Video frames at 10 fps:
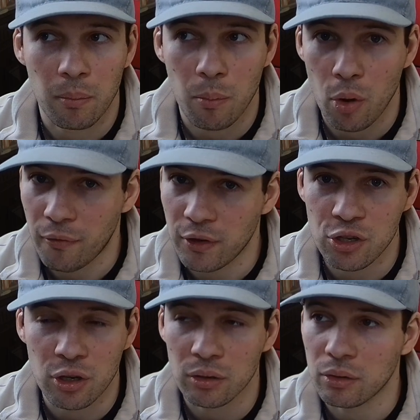more
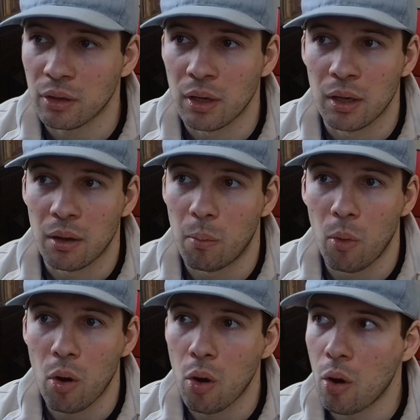efficient,
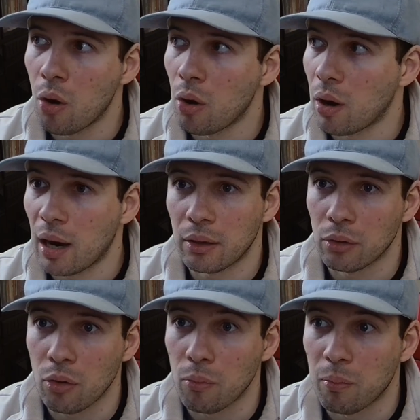more, I don't know,